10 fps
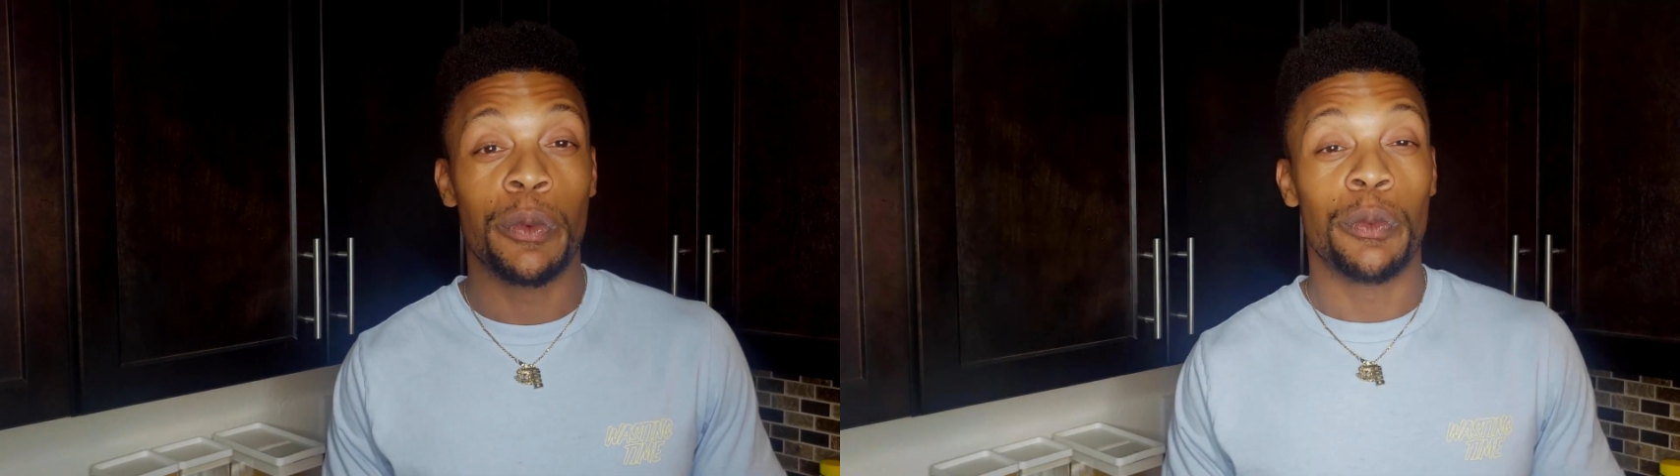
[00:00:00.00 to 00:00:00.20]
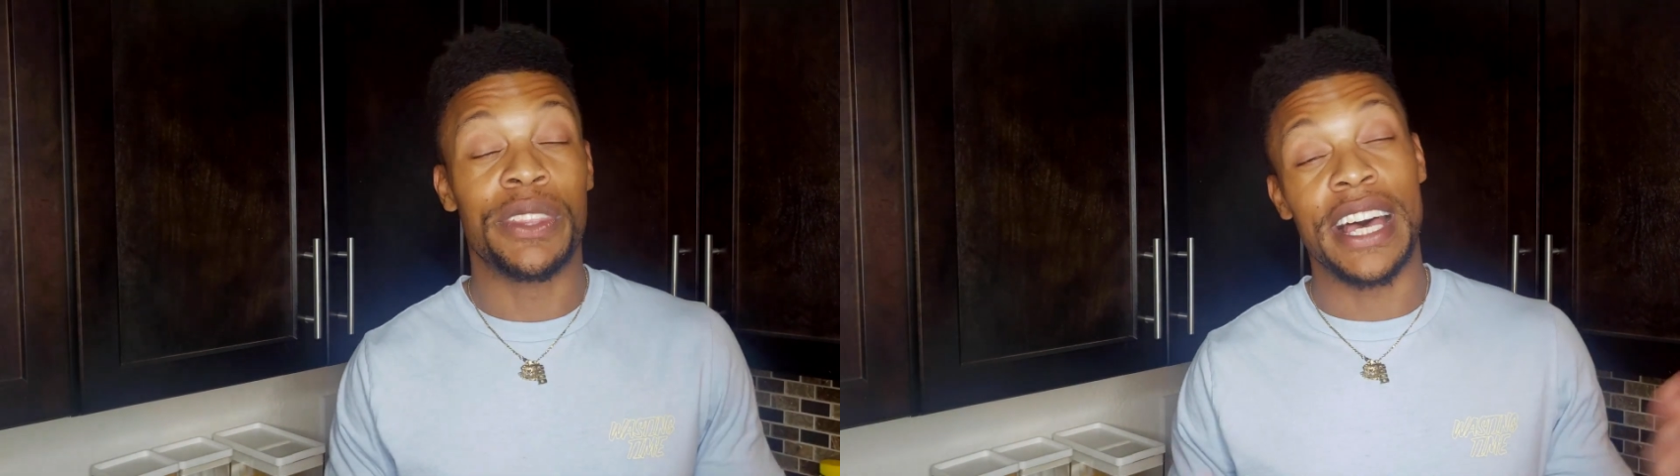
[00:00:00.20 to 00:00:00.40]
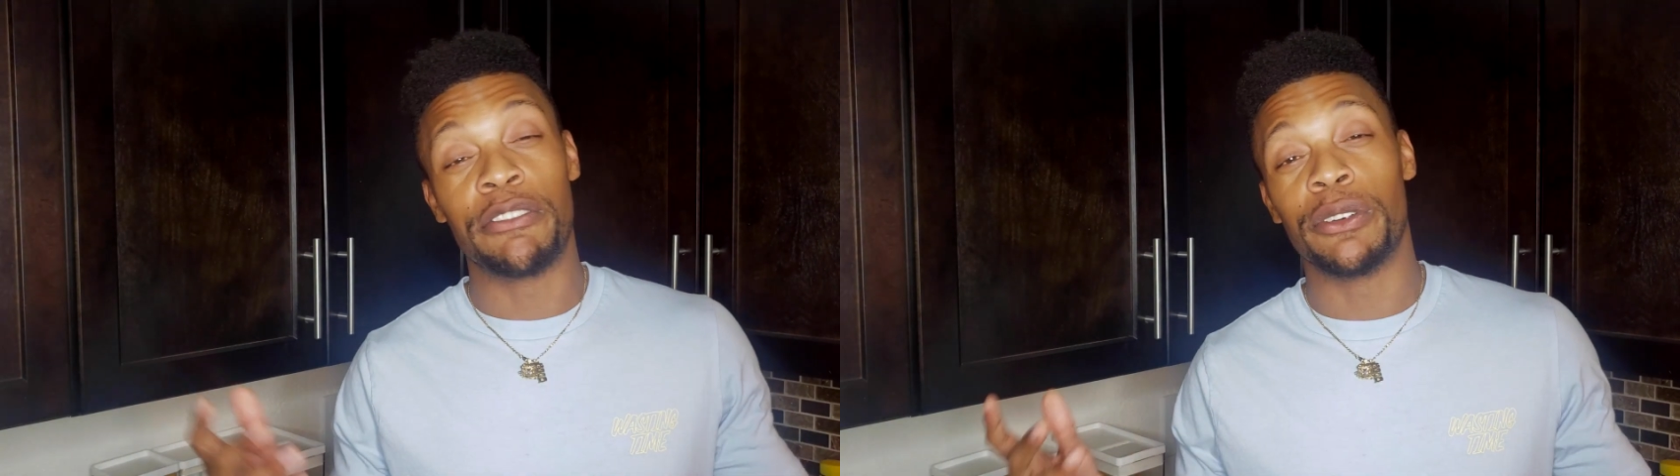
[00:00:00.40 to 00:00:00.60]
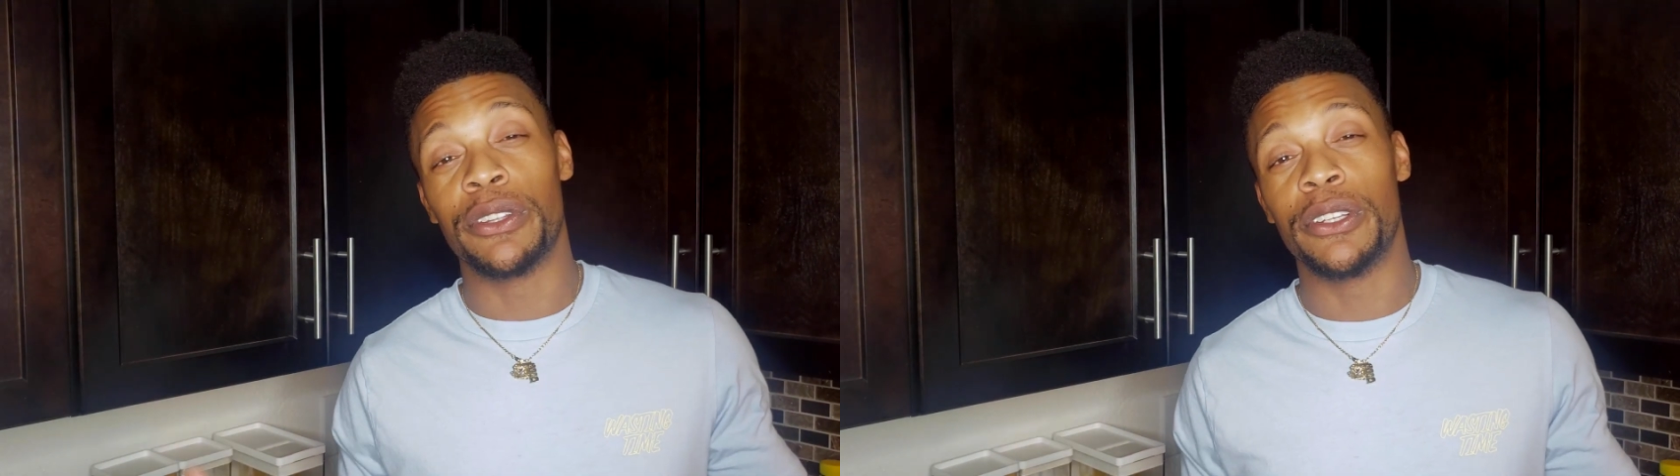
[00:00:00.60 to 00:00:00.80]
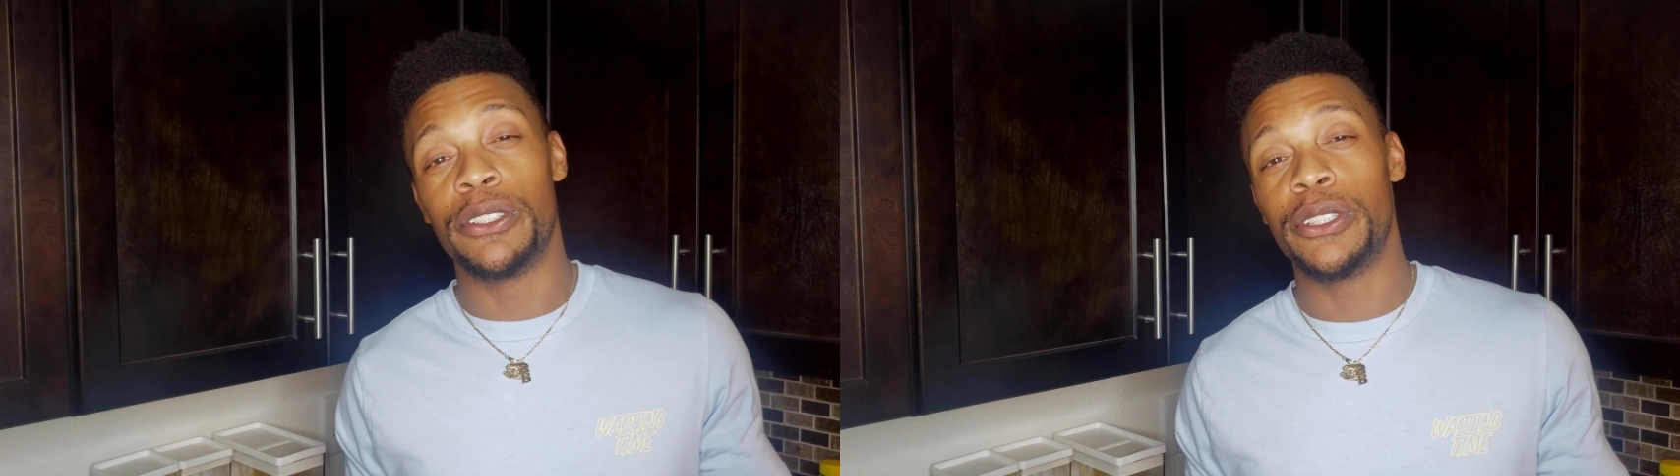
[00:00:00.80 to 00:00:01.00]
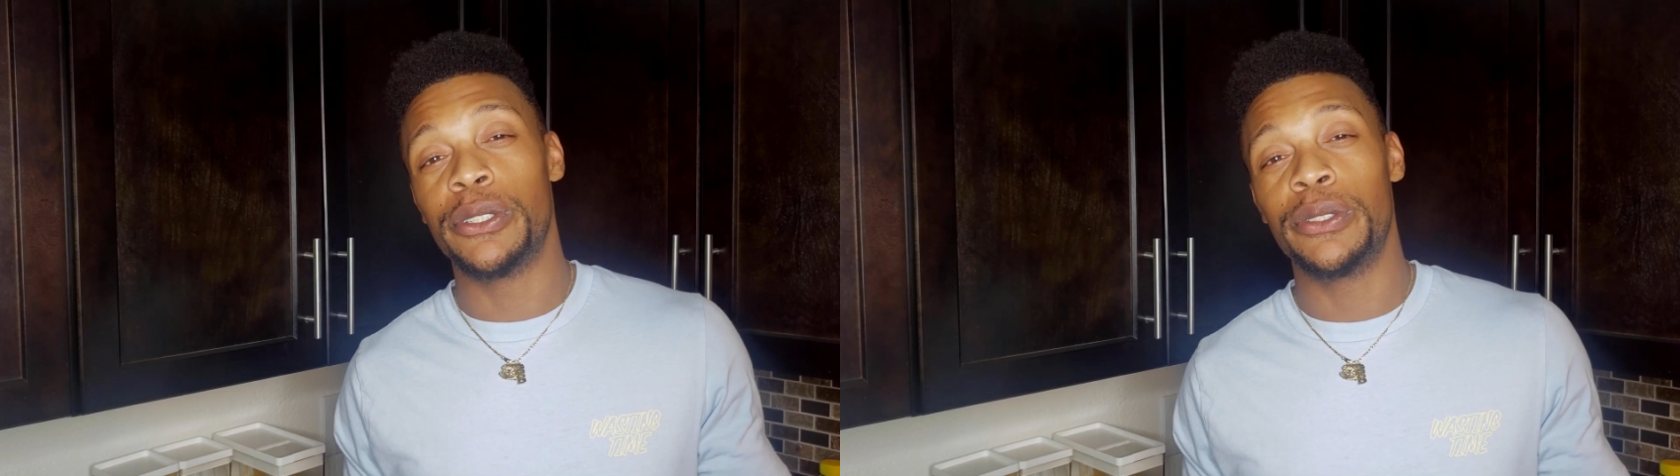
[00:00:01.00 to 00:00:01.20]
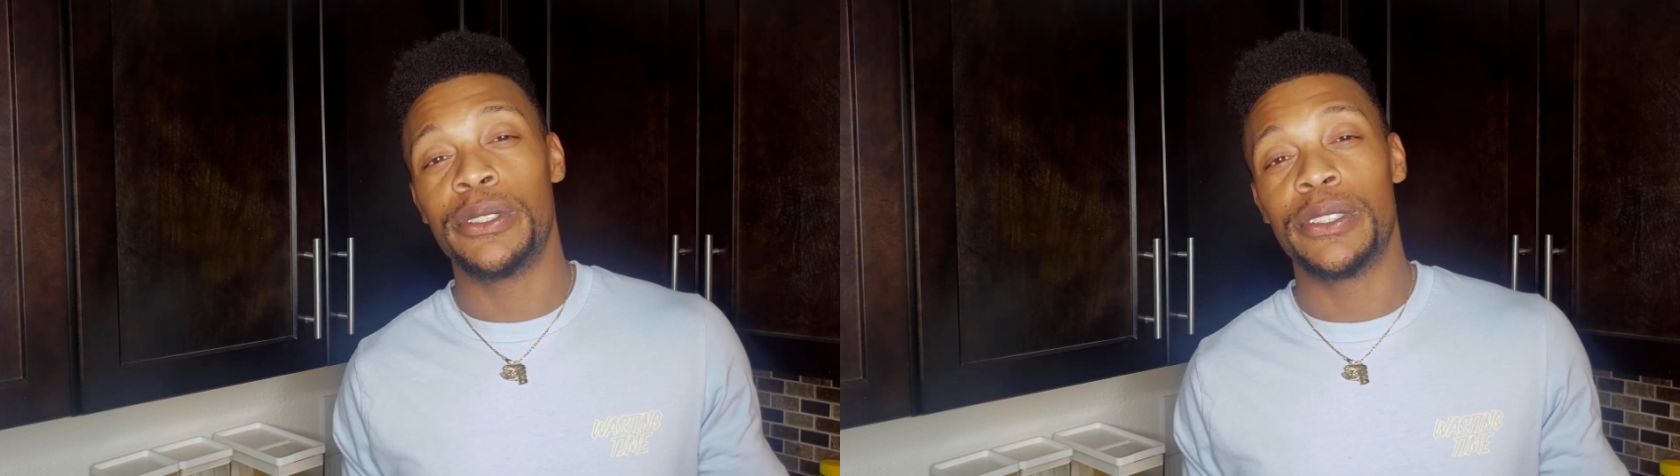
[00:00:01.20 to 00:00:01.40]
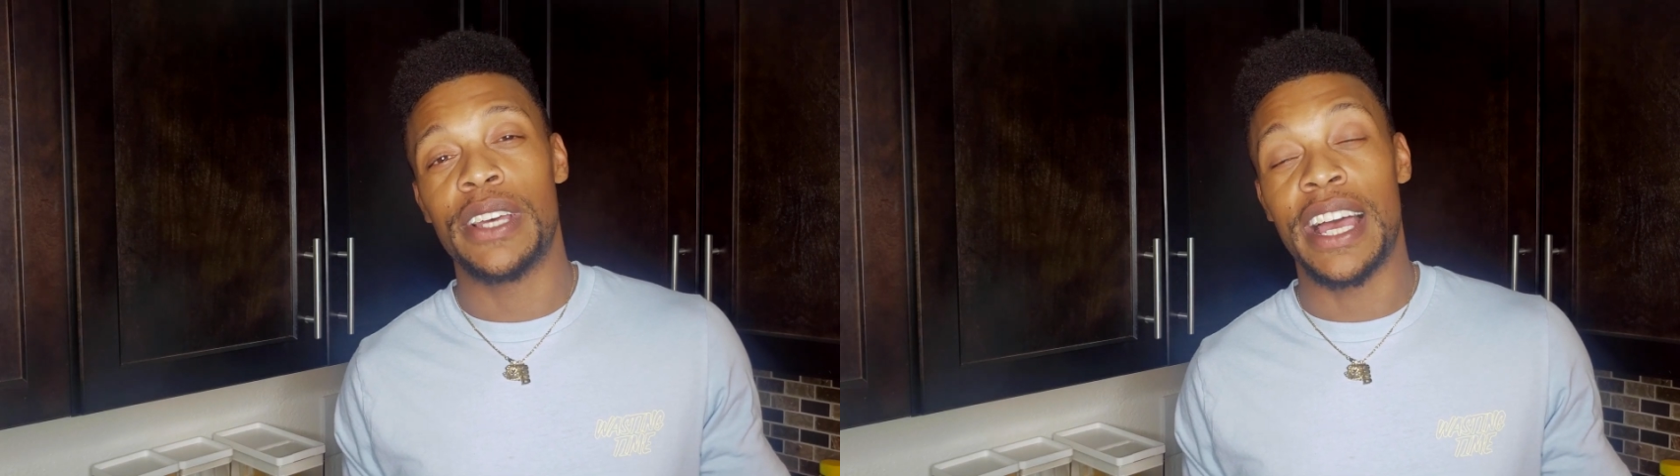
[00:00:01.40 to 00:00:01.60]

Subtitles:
Without further ado, I